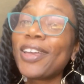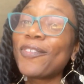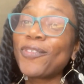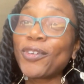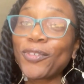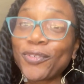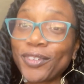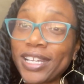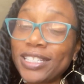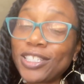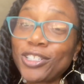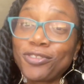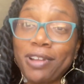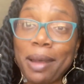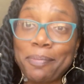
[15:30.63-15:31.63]
Feel free to
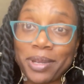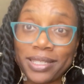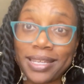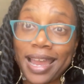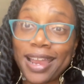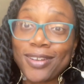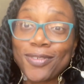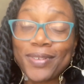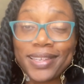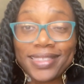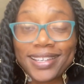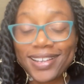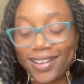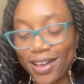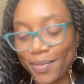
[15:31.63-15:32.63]
drop a title in the
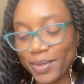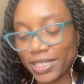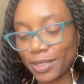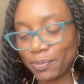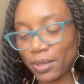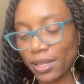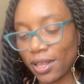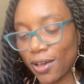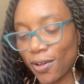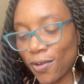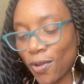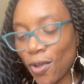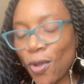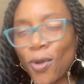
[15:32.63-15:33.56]
comments below,